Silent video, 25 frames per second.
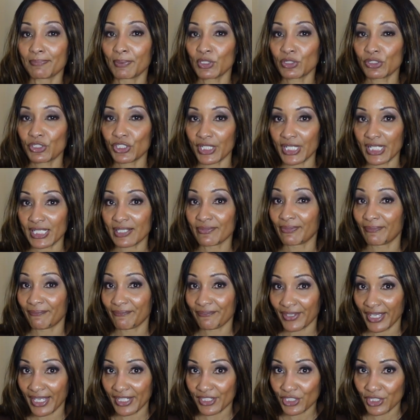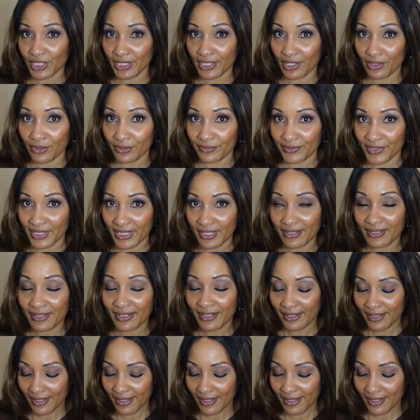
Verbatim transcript: blue jeans from Fashion Nova.